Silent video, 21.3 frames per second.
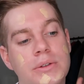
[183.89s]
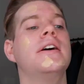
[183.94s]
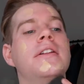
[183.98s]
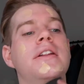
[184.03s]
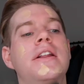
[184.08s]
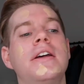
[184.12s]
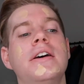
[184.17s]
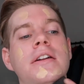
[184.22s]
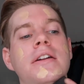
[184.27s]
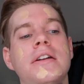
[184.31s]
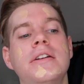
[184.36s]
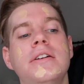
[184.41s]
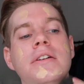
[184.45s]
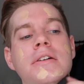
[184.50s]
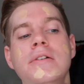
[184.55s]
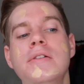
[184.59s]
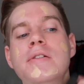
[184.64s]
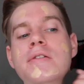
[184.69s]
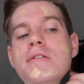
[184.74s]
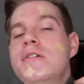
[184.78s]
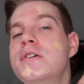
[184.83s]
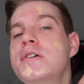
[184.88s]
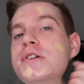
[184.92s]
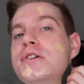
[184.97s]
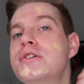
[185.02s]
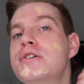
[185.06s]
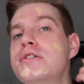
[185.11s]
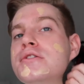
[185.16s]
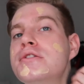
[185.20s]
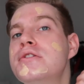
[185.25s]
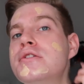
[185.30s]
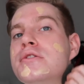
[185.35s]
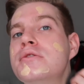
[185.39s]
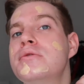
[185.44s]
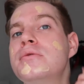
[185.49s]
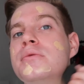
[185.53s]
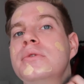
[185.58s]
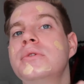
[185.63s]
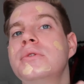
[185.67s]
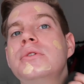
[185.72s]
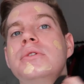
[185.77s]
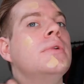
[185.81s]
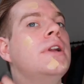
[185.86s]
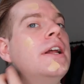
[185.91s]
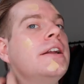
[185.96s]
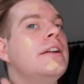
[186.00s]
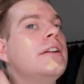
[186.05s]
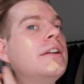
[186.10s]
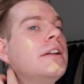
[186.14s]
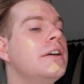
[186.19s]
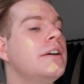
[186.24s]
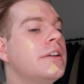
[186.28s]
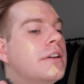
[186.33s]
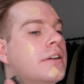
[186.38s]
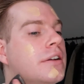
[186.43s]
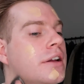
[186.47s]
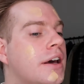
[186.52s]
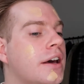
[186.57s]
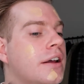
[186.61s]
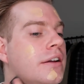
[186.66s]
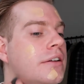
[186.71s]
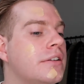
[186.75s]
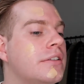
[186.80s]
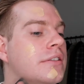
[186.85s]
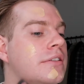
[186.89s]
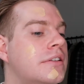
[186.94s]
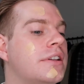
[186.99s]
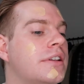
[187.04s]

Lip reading: And then I just blend it in and